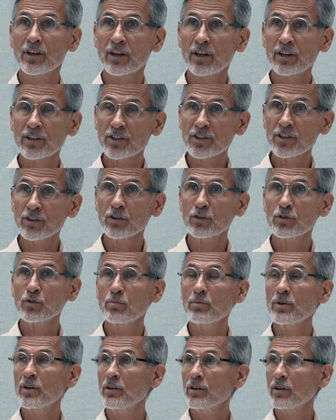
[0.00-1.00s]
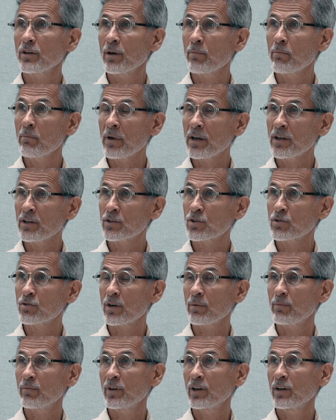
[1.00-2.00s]
considered to be a
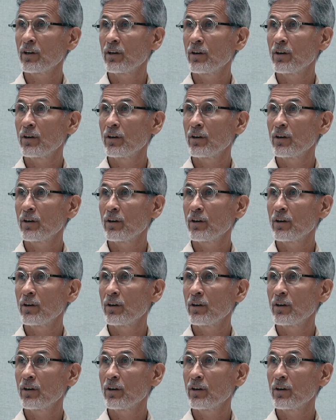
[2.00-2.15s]
mainstream.